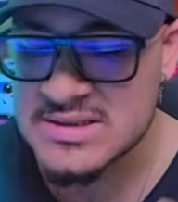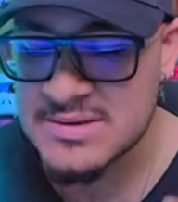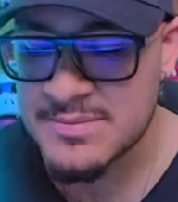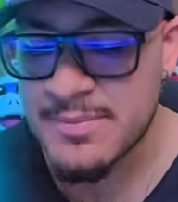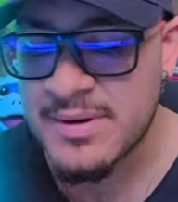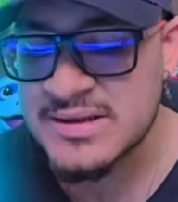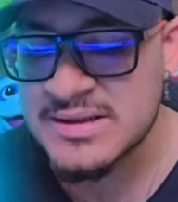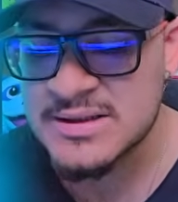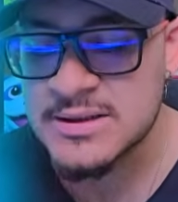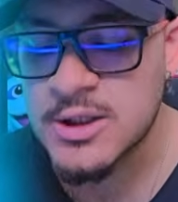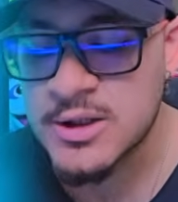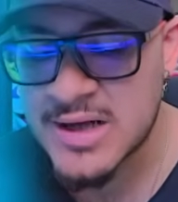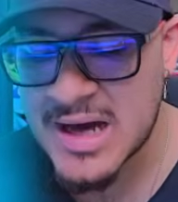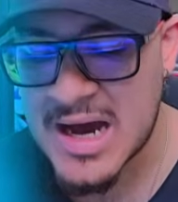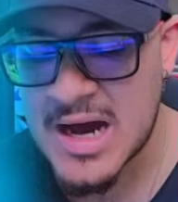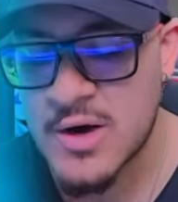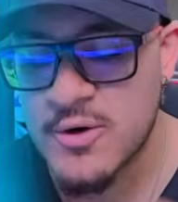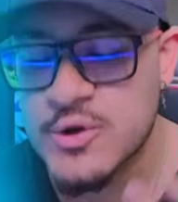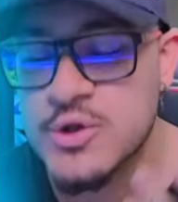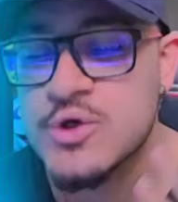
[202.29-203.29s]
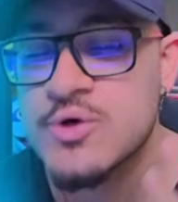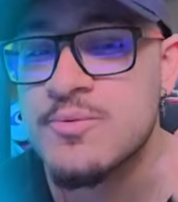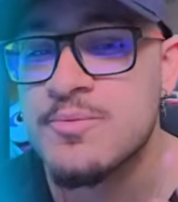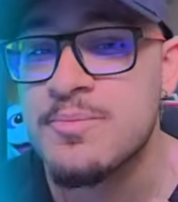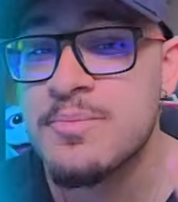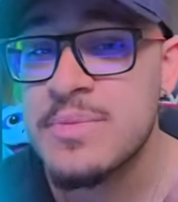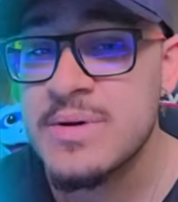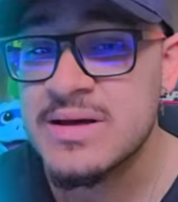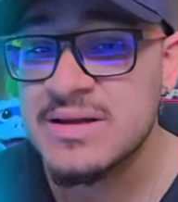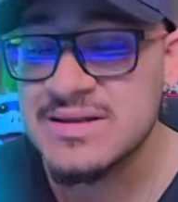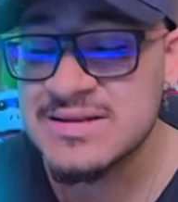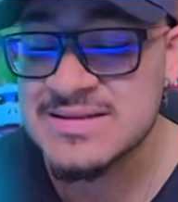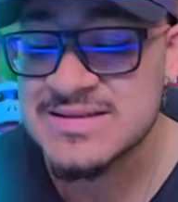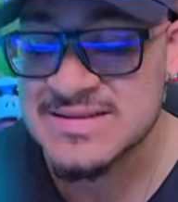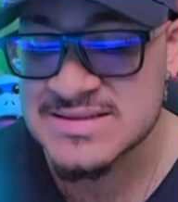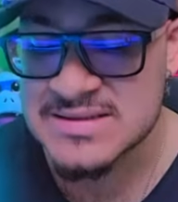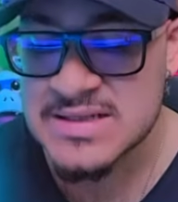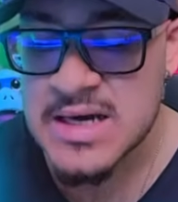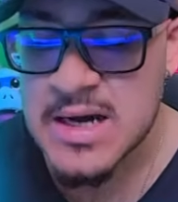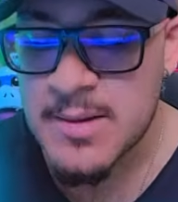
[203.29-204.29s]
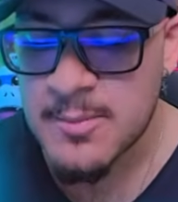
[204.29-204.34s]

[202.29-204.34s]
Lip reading: depending on how you build it.